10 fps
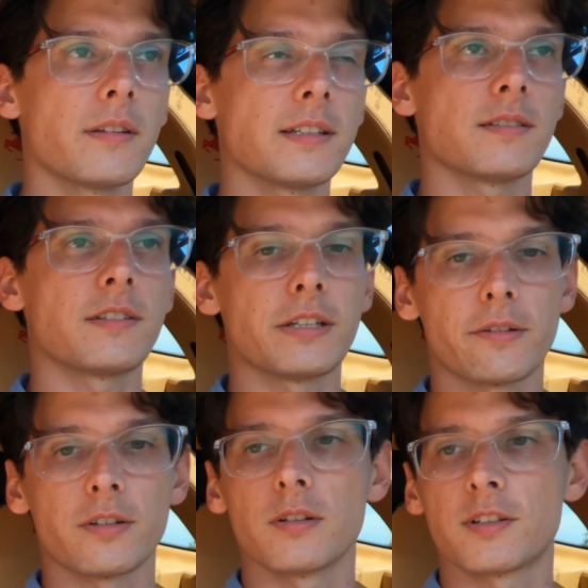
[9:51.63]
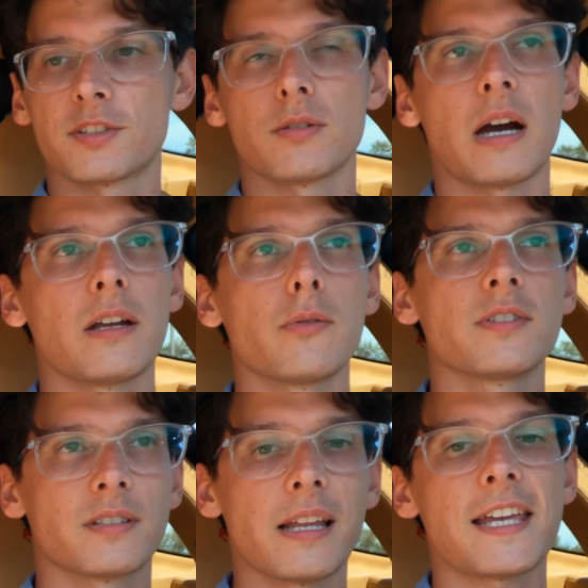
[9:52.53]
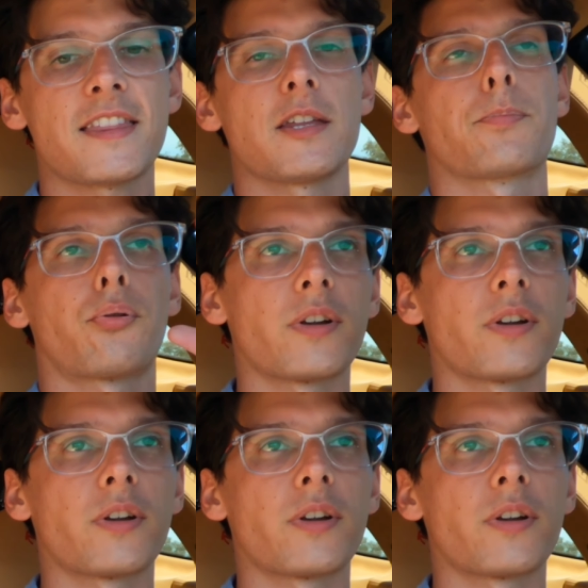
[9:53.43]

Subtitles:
this interior looks though. I always like the